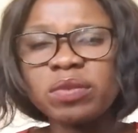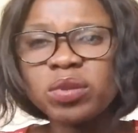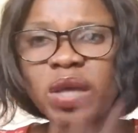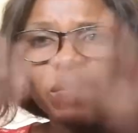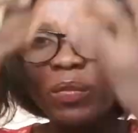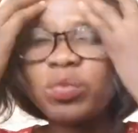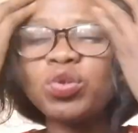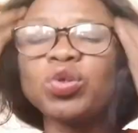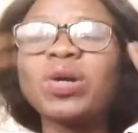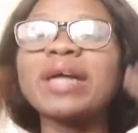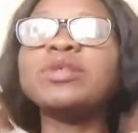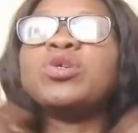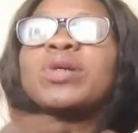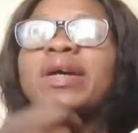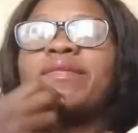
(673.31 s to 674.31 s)
You
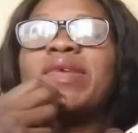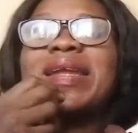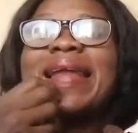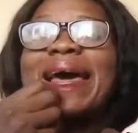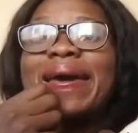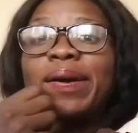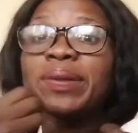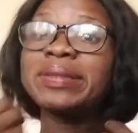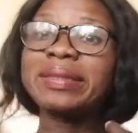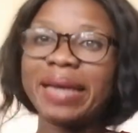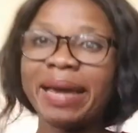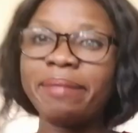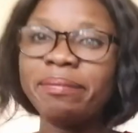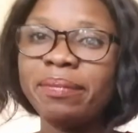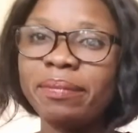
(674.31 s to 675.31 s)
can rely on
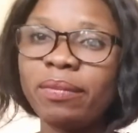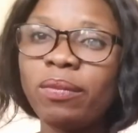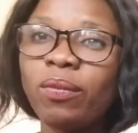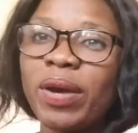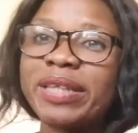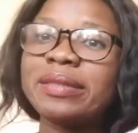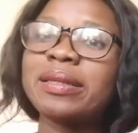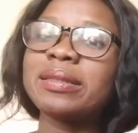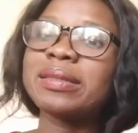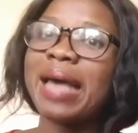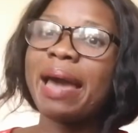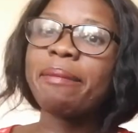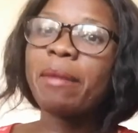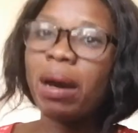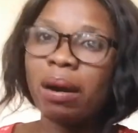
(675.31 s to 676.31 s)
them when the
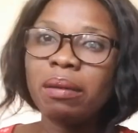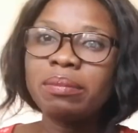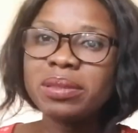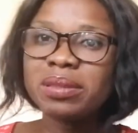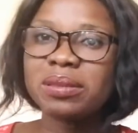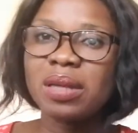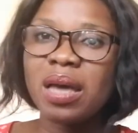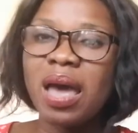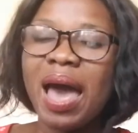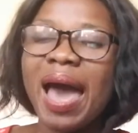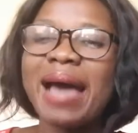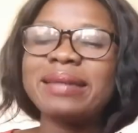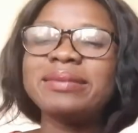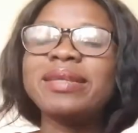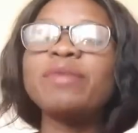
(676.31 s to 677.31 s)
time comes,
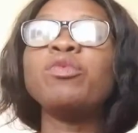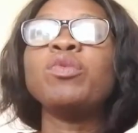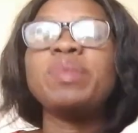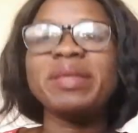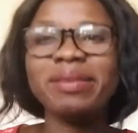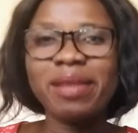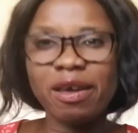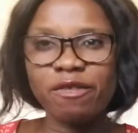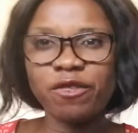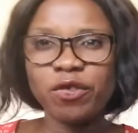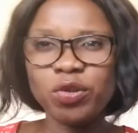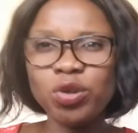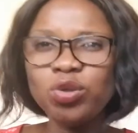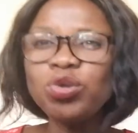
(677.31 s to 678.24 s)
and they will be there for you.